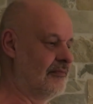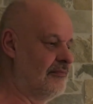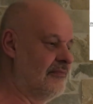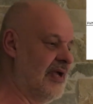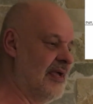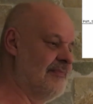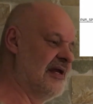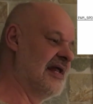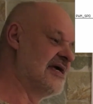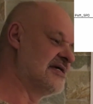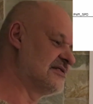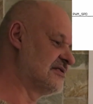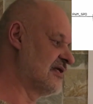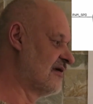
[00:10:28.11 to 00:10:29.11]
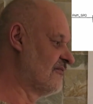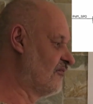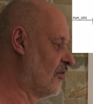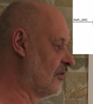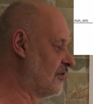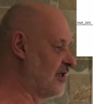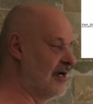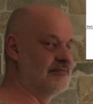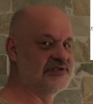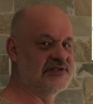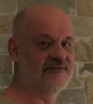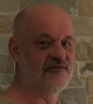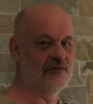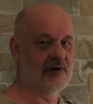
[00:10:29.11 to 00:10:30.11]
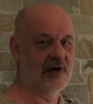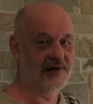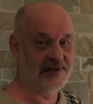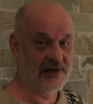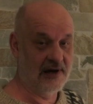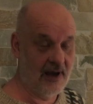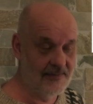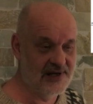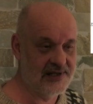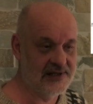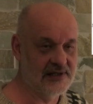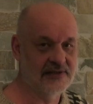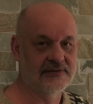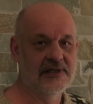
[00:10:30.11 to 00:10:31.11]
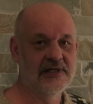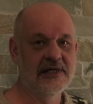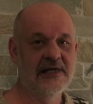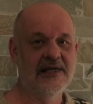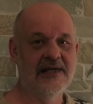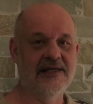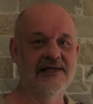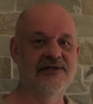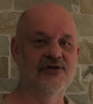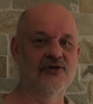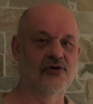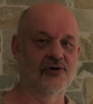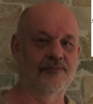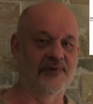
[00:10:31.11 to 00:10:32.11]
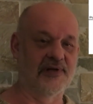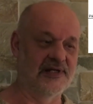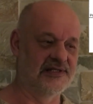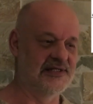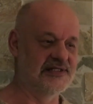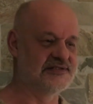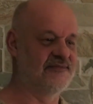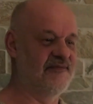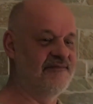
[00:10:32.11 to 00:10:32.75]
maybe less than 4 times if you are in America. In Europe it is